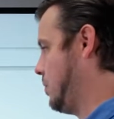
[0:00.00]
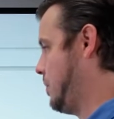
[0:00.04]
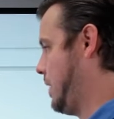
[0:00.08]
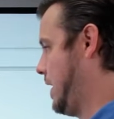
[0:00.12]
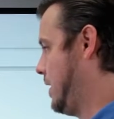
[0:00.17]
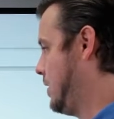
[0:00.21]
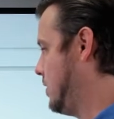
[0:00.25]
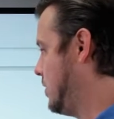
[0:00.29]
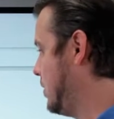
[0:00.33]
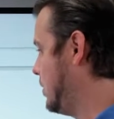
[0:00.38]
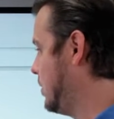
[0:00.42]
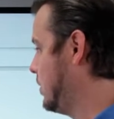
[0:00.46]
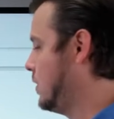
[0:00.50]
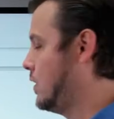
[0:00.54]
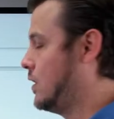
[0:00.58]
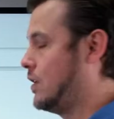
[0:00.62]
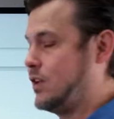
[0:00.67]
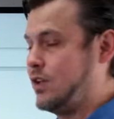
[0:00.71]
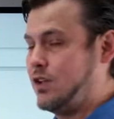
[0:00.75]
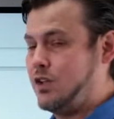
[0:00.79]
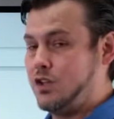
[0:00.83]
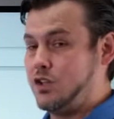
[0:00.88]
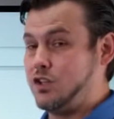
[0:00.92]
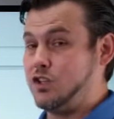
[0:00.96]
panel,
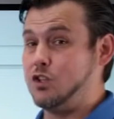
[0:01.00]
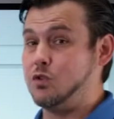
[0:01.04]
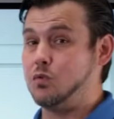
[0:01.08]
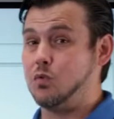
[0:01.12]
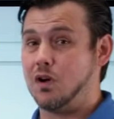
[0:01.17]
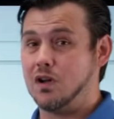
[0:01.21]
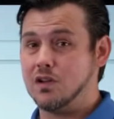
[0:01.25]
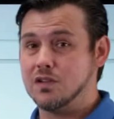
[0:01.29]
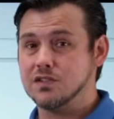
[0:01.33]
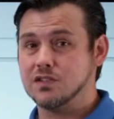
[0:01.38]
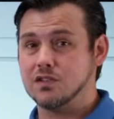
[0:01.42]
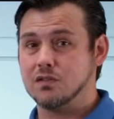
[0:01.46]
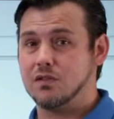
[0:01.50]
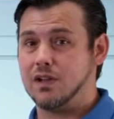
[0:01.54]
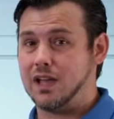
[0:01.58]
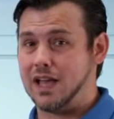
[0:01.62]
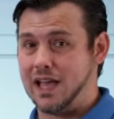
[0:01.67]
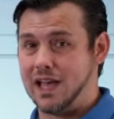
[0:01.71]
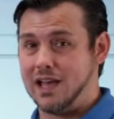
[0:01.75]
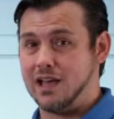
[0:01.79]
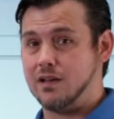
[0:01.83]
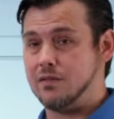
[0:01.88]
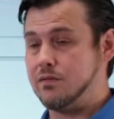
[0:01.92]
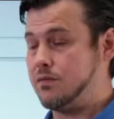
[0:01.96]
you also
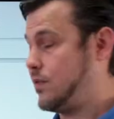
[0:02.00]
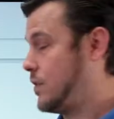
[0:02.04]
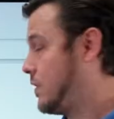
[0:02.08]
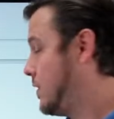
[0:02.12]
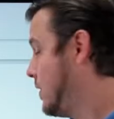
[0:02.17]
have